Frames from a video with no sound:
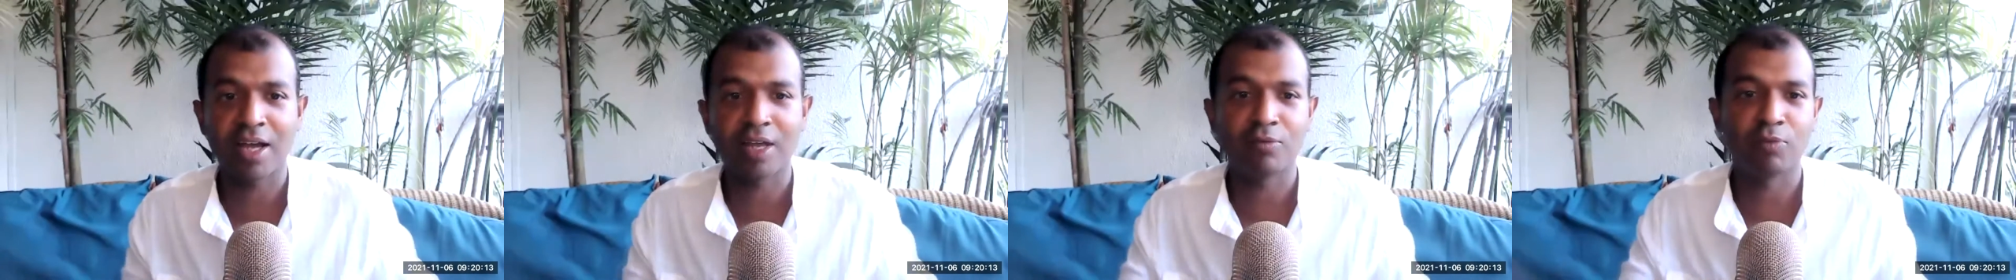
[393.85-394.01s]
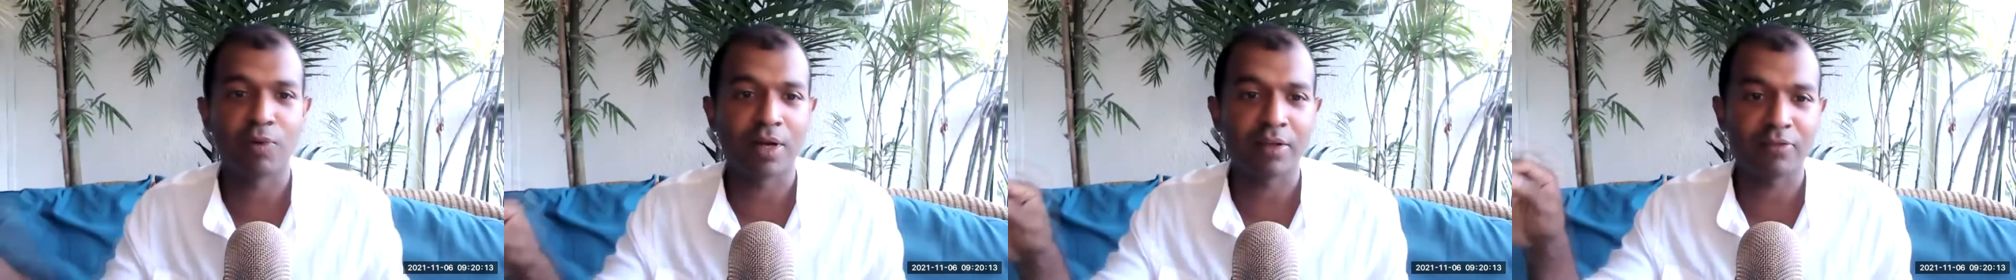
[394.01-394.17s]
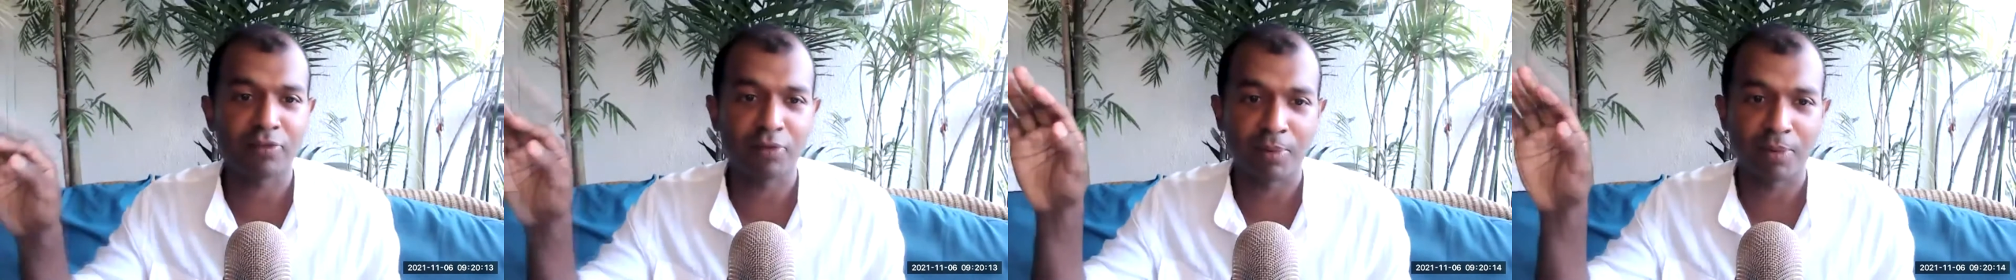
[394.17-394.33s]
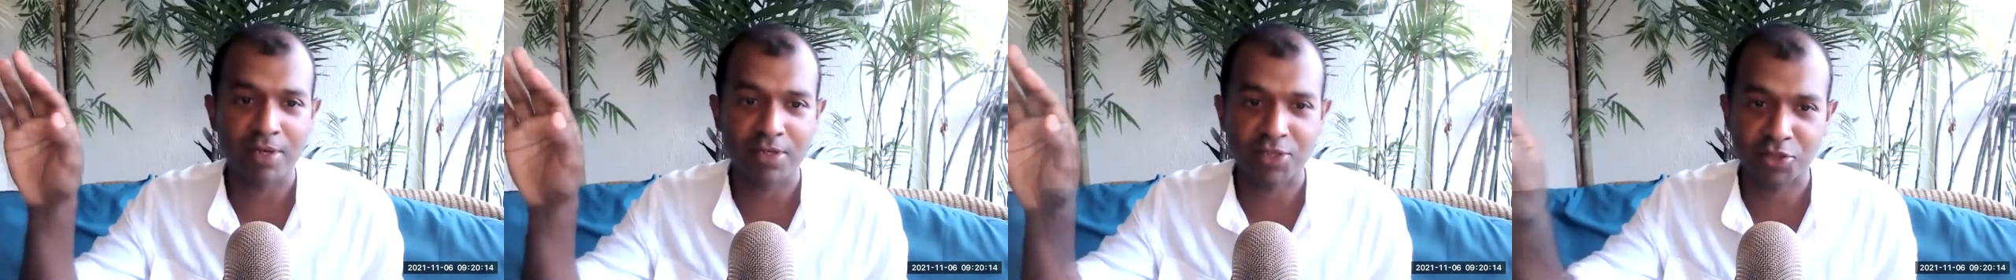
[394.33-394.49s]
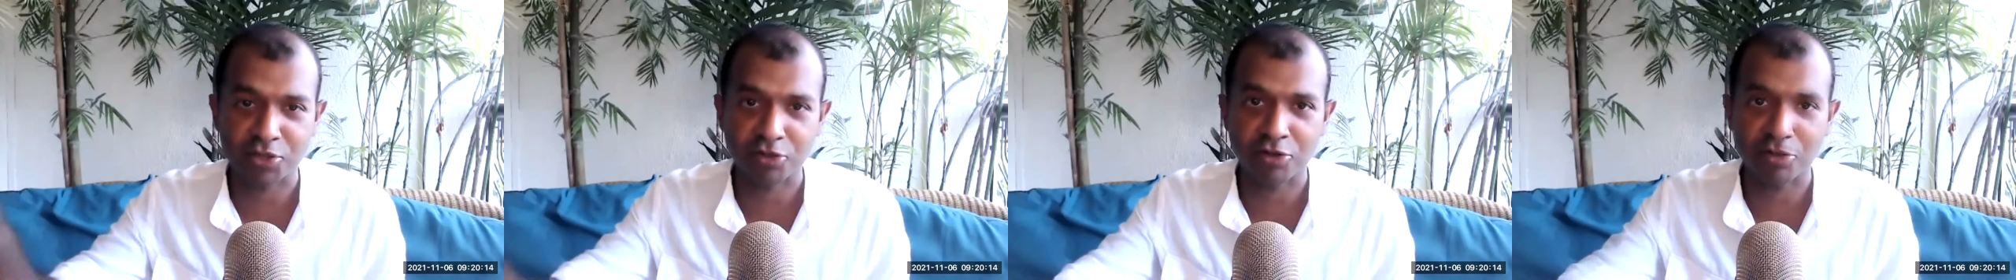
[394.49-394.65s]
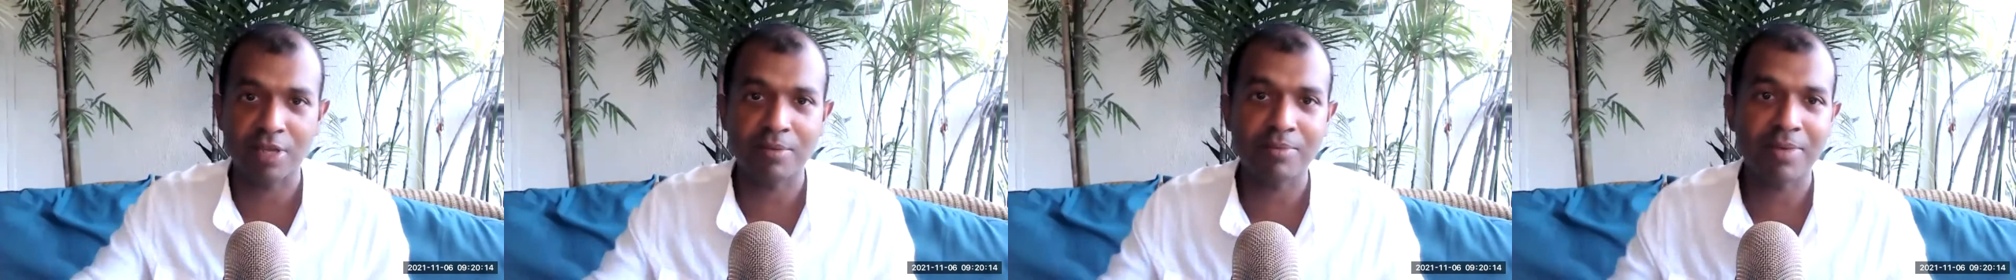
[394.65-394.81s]
whatever we're
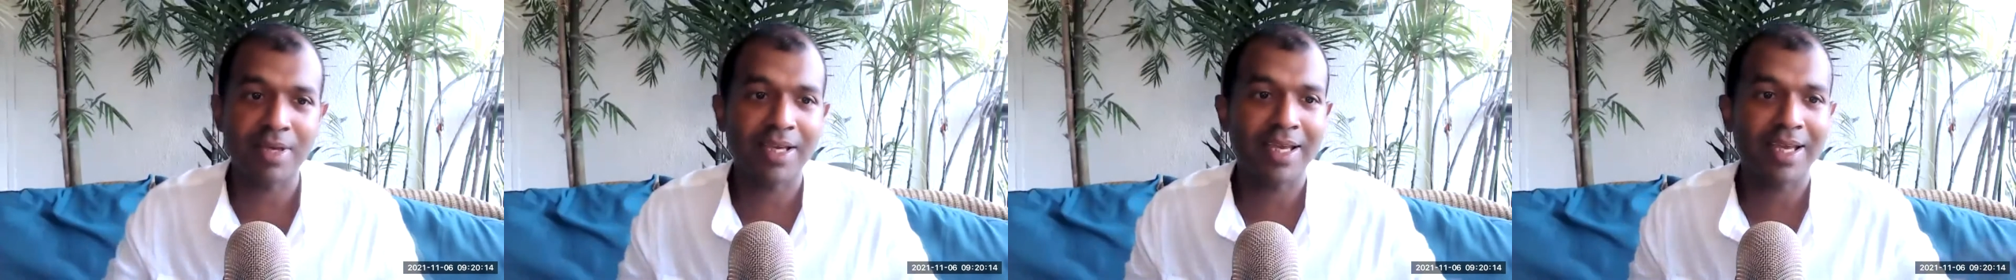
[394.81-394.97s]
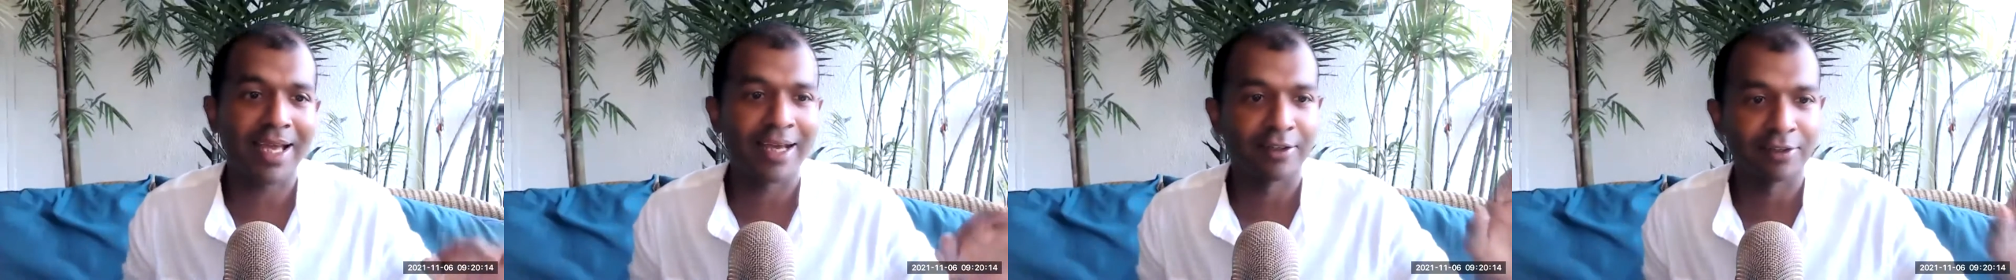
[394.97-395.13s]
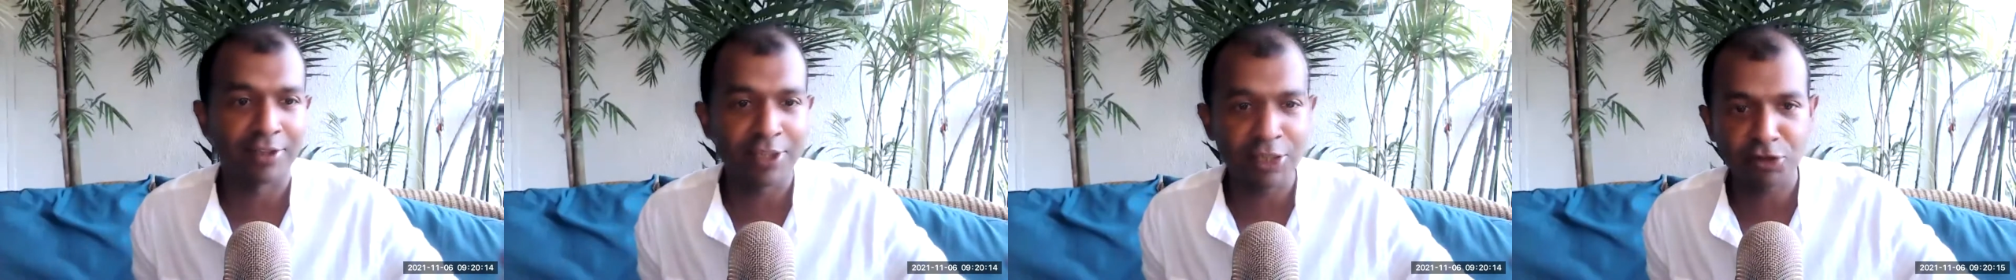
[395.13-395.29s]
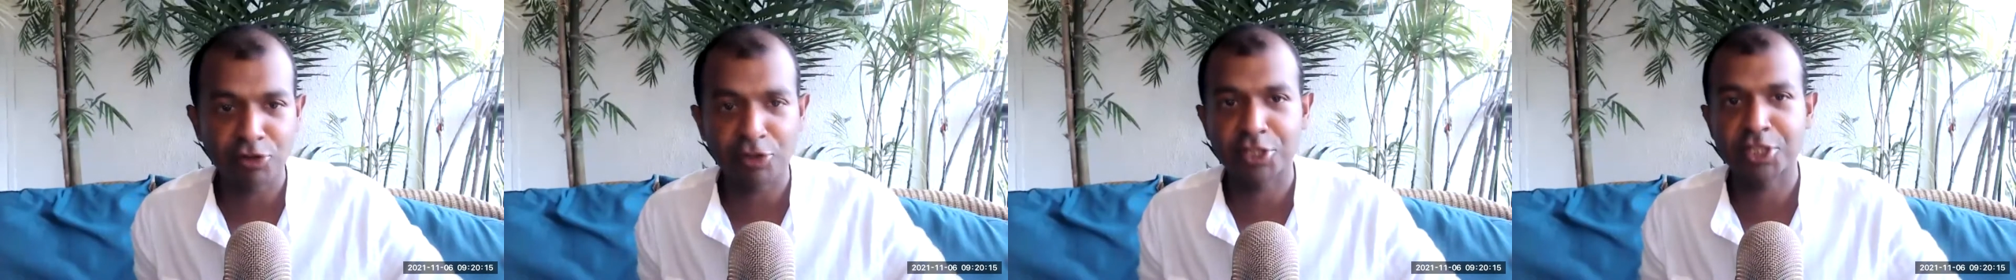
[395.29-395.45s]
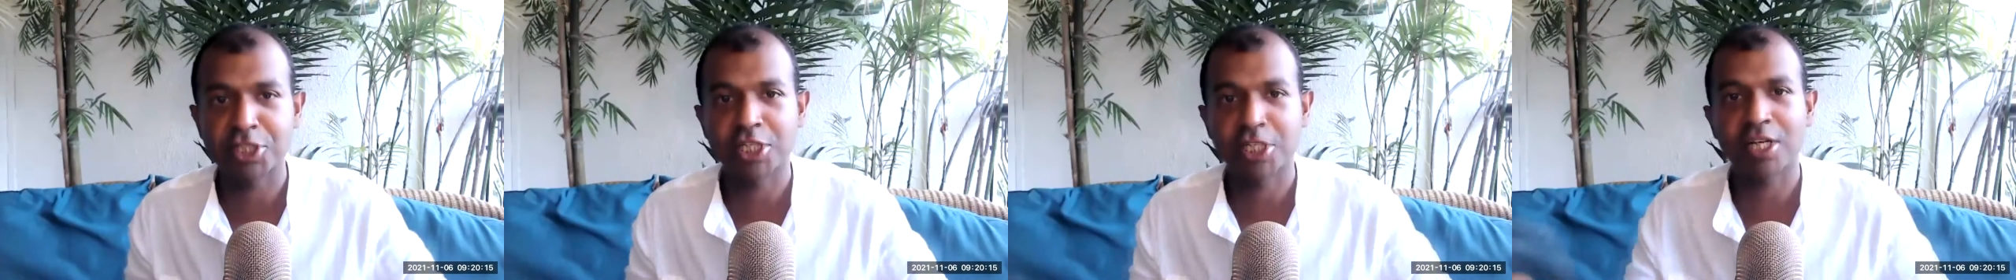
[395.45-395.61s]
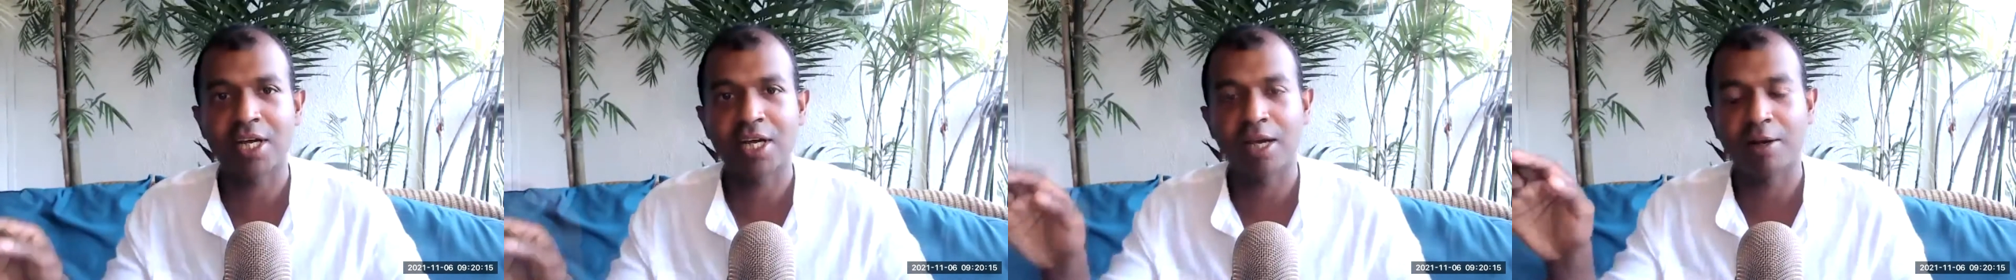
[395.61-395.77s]
streaming, our
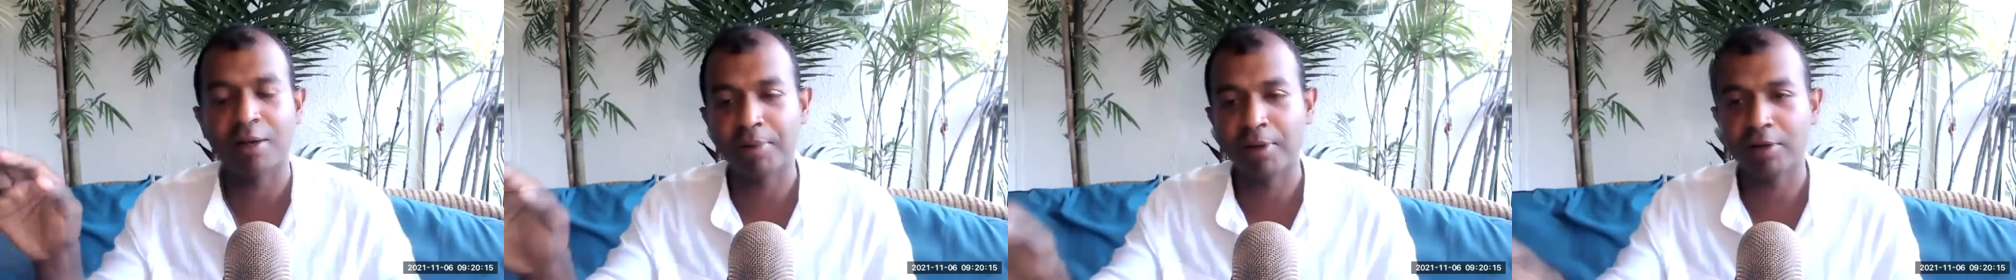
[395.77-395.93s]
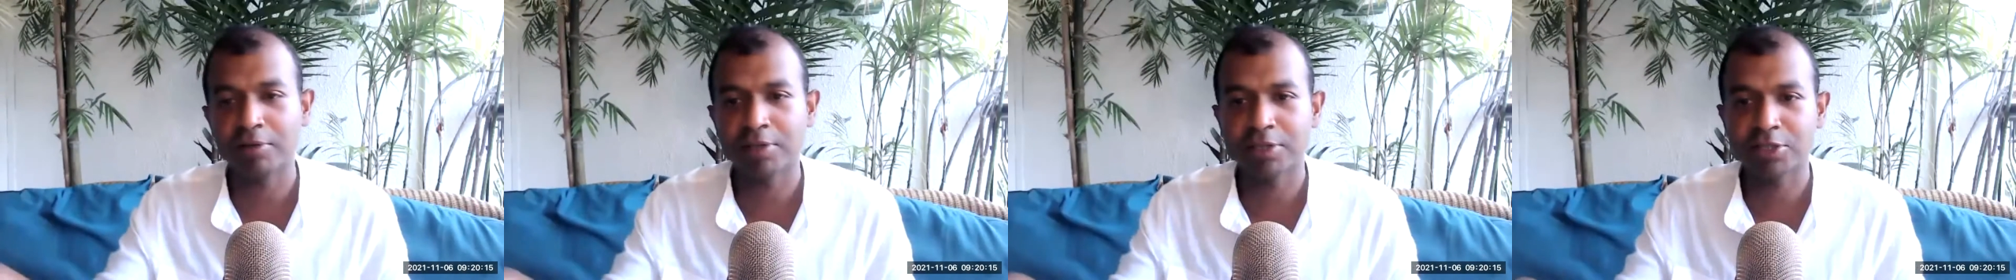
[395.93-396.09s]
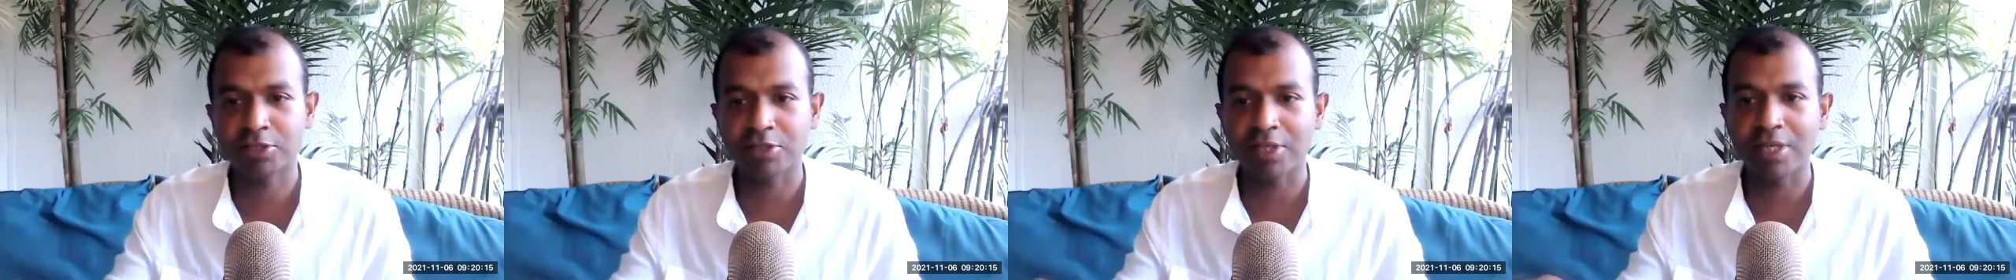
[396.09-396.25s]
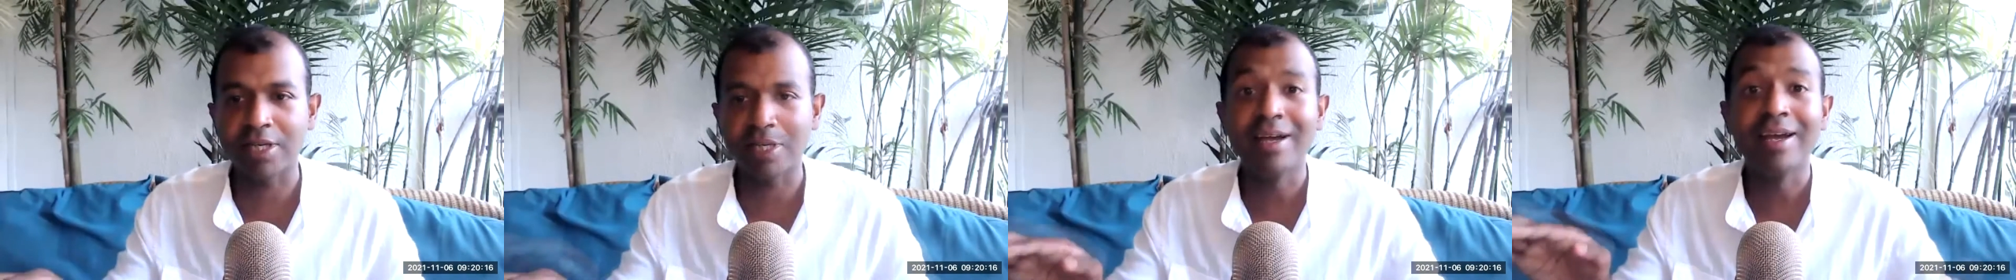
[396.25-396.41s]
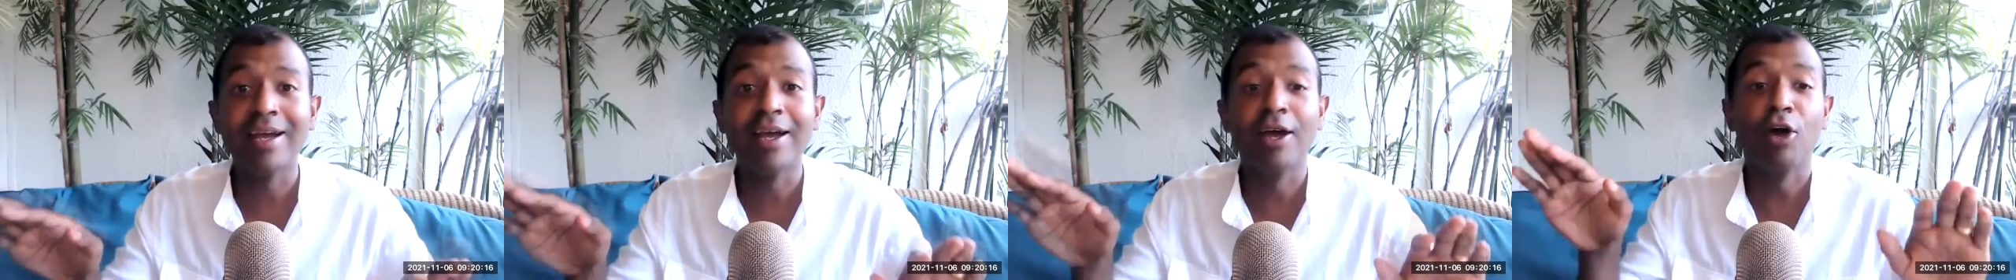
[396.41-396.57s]
literature, our poetry,